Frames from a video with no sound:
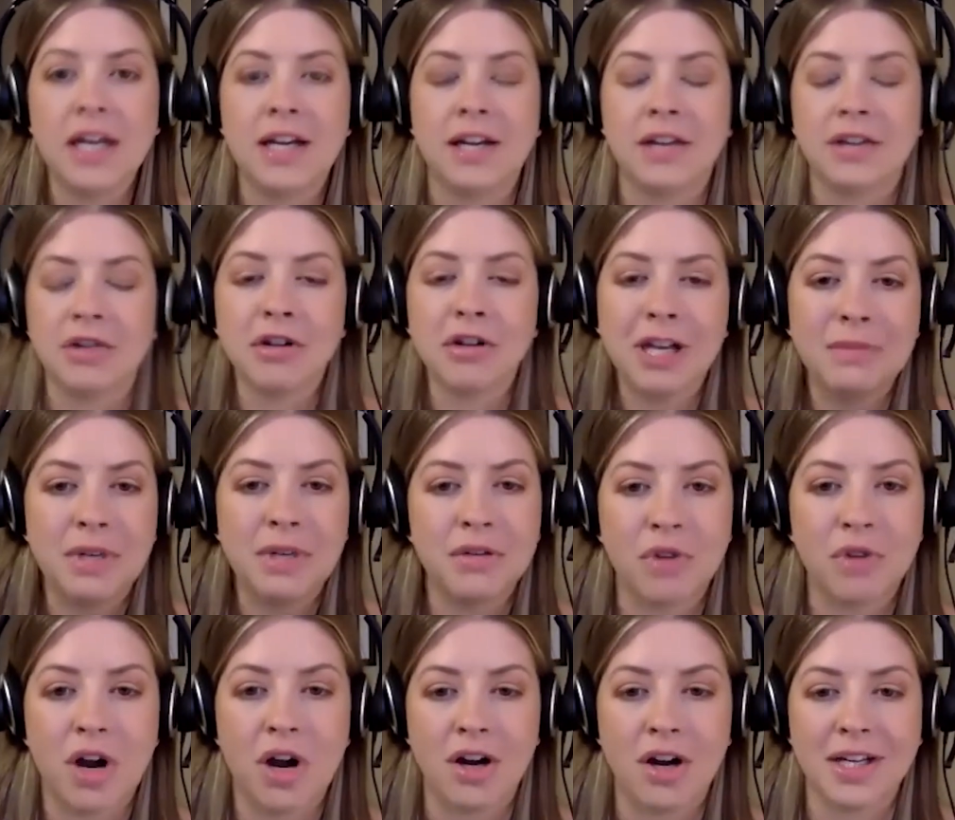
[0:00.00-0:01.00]
Now, don't get me
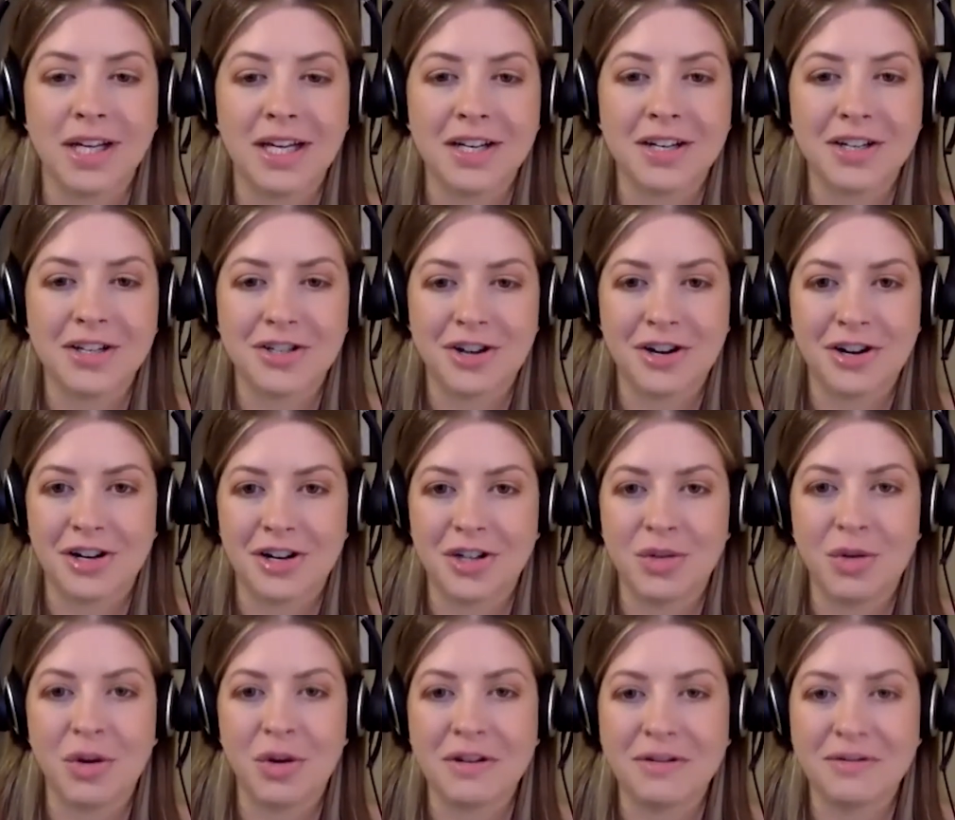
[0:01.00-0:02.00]
wrong, getting started at
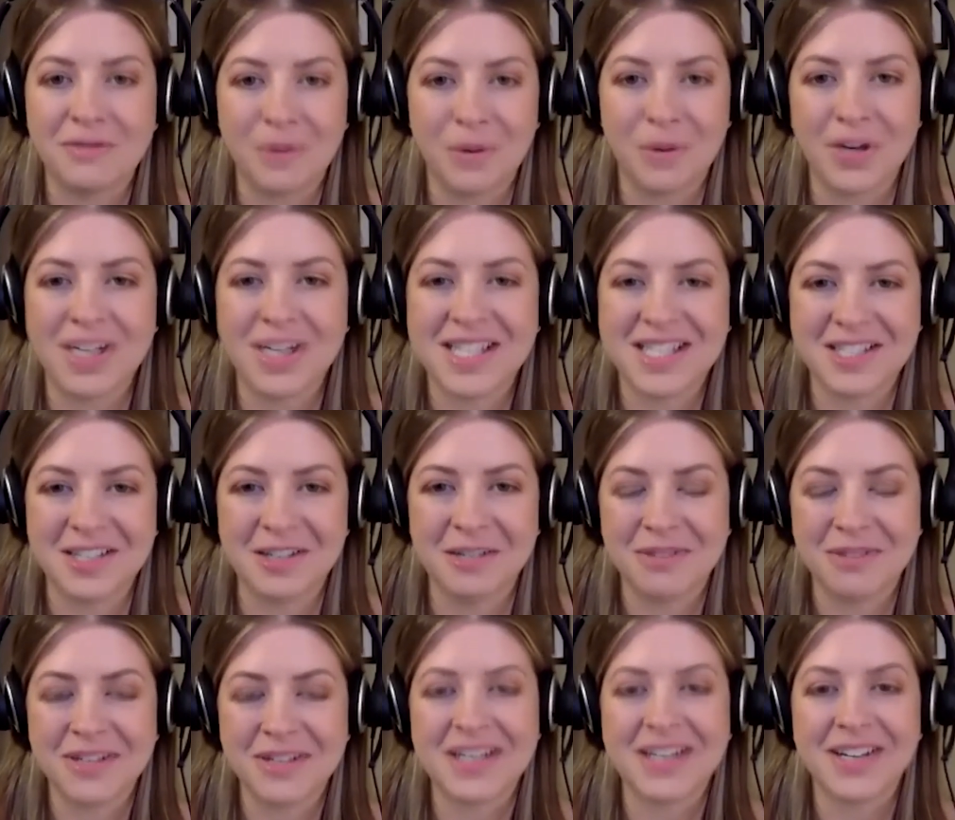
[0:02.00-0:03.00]
twenty-four is still
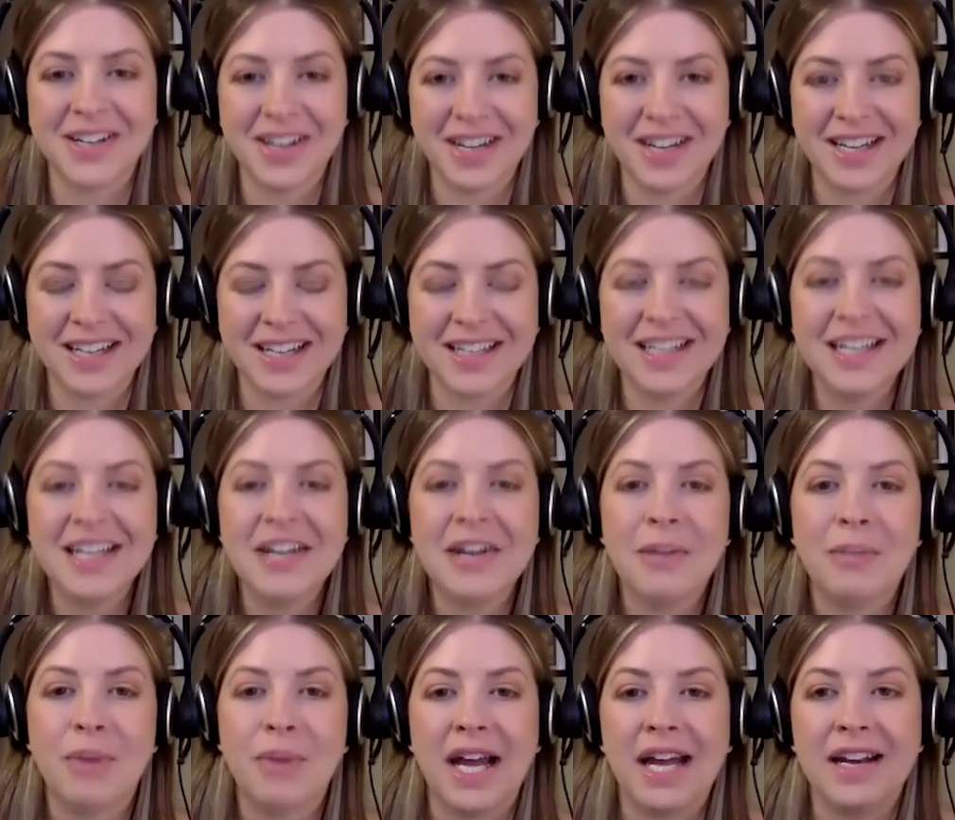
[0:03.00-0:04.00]
pretty good,
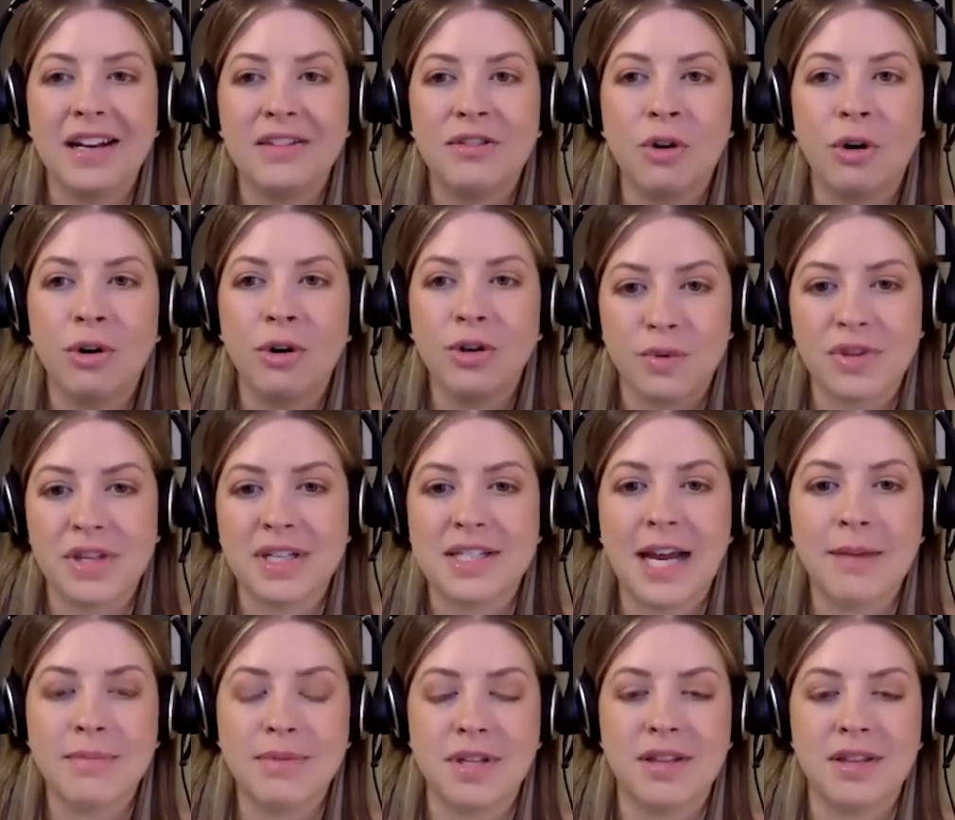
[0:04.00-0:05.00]
but those were the
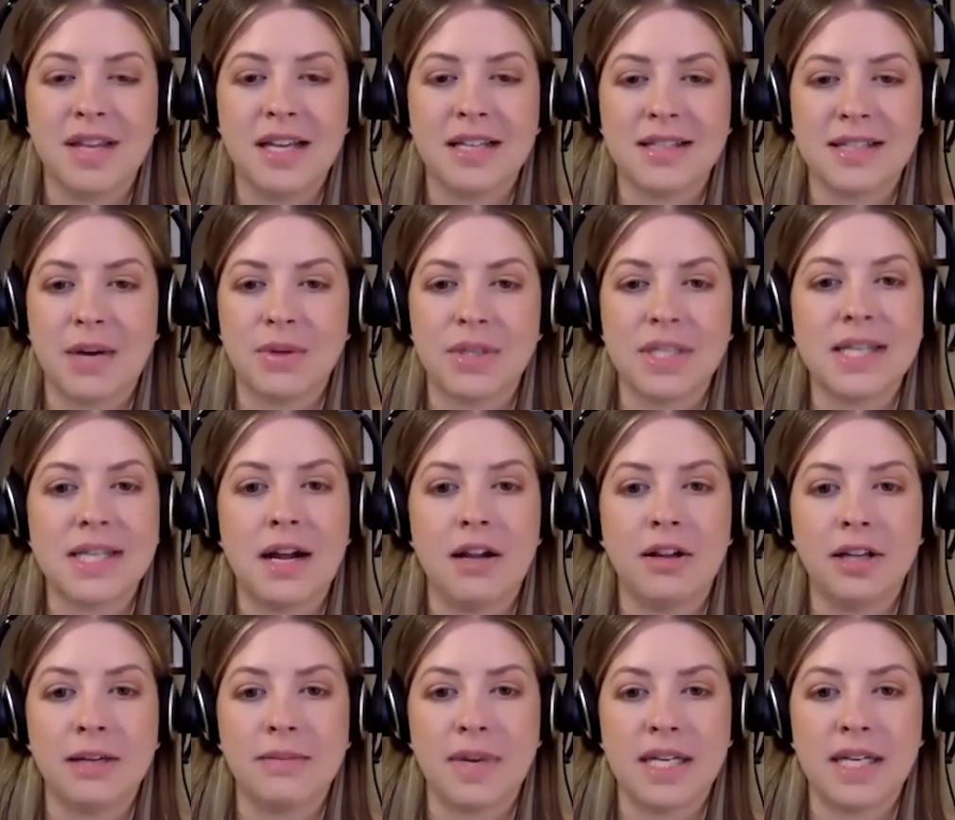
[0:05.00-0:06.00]
types of things I was
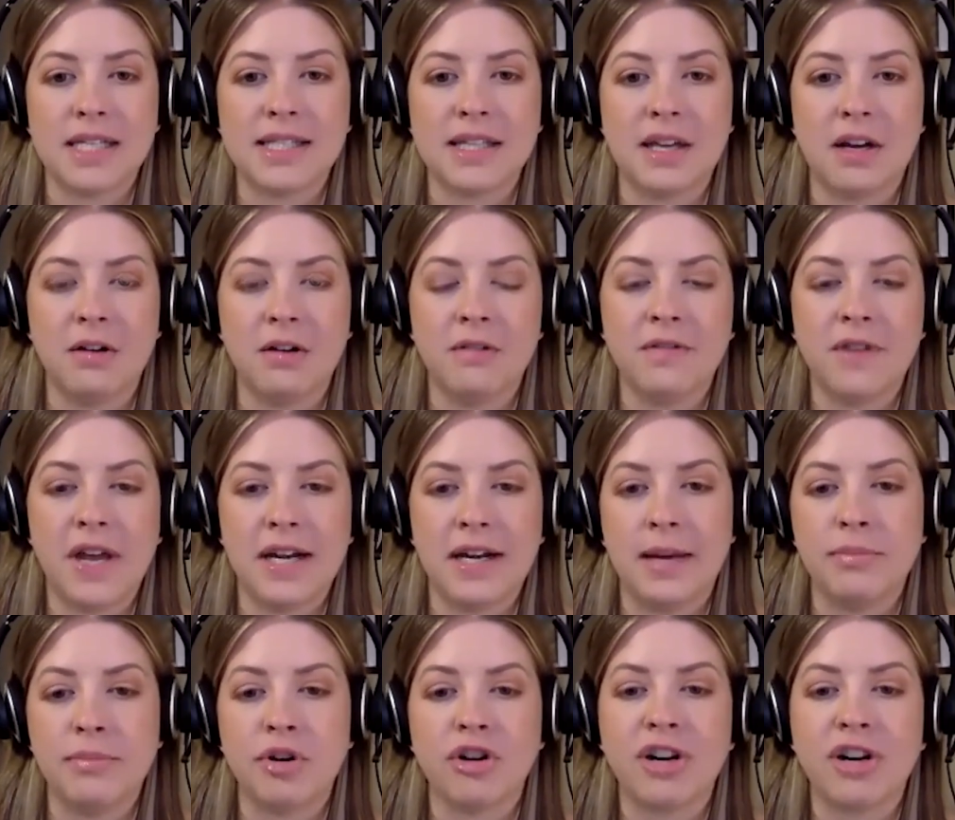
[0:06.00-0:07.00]
telling myself, and
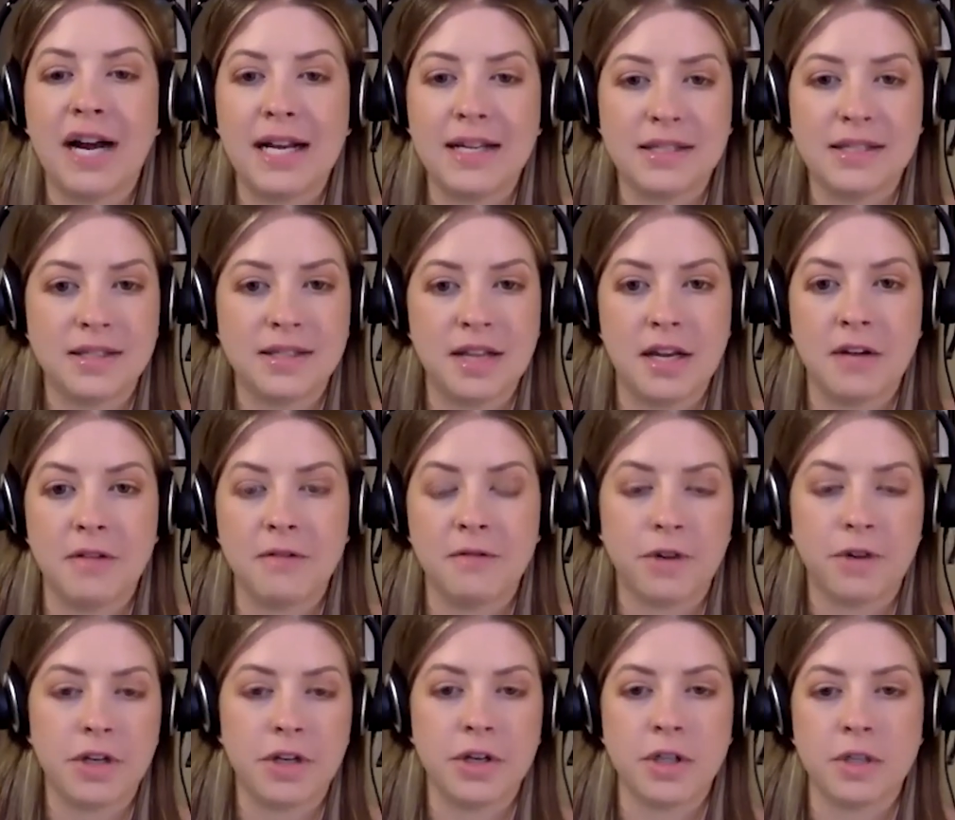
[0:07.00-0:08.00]
I procrastinated
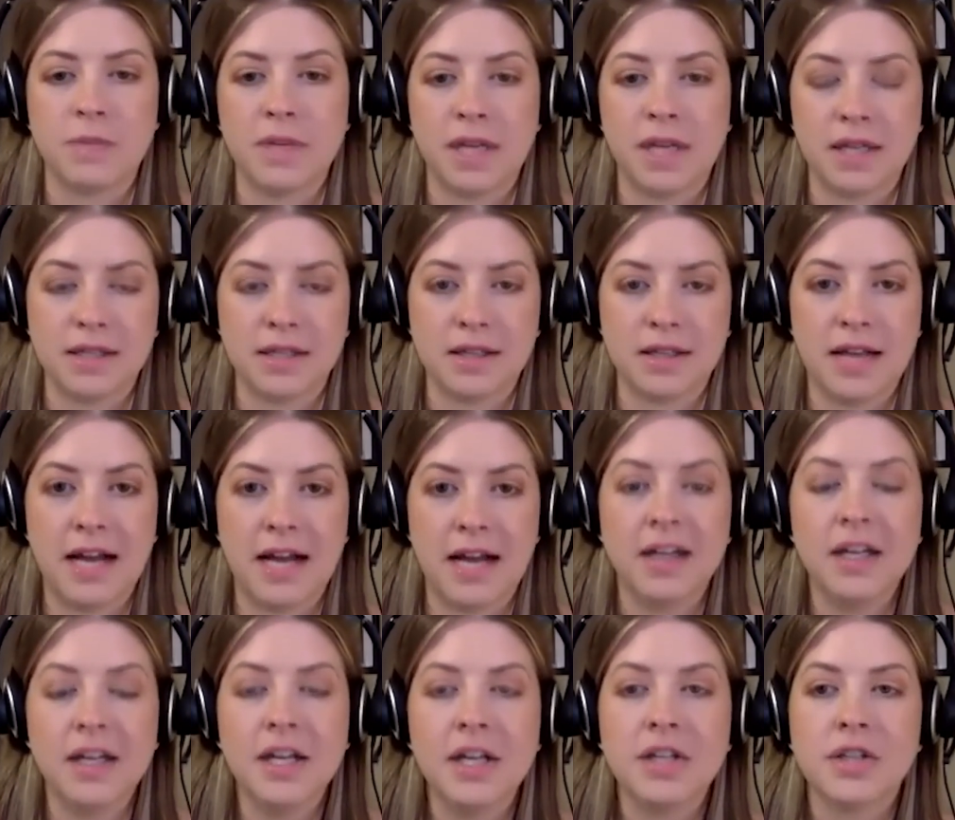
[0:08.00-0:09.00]
for years because of that.